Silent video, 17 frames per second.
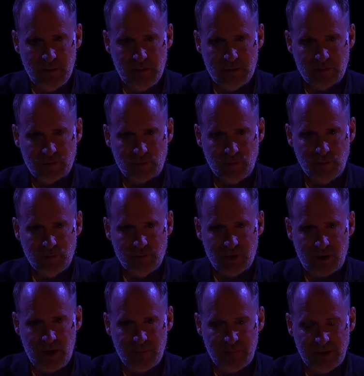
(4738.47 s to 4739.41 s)
Scrooge
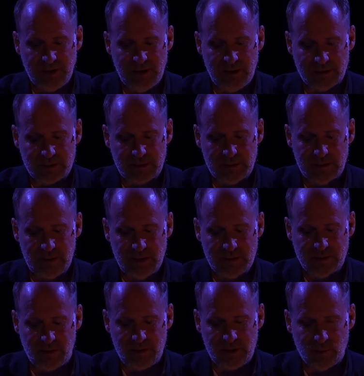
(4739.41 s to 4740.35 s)
accompanied it
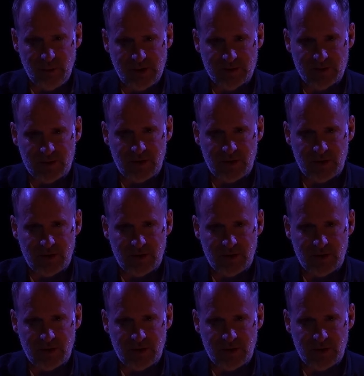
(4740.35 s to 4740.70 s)
until they reached